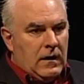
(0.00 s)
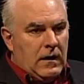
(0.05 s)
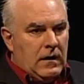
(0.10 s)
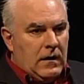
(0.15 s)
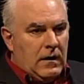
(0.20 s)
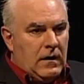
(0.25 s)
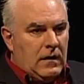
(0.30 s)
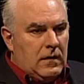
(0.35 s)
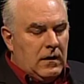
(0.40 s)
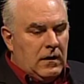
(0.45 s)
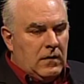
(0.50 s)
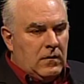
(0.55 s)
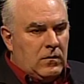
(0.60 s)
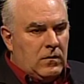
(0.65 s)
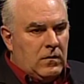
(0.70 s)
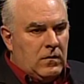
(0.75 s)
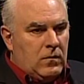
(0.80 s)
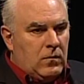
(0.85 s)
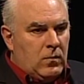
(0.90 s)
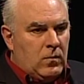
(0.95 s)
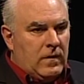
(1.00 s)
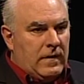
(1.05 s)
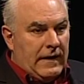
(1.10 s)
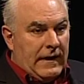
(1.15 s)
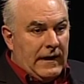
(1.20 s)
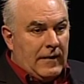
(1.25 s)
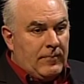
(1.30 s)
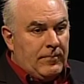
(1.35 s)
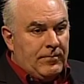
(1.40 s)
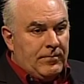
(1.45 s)
and, and, and, to do
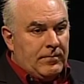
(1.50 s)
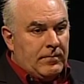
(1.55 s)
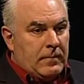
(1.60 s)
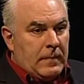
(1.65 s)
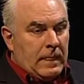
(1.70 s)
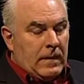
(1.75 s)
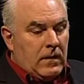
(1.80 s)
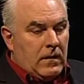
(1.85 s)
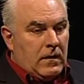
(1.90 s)
that yeah.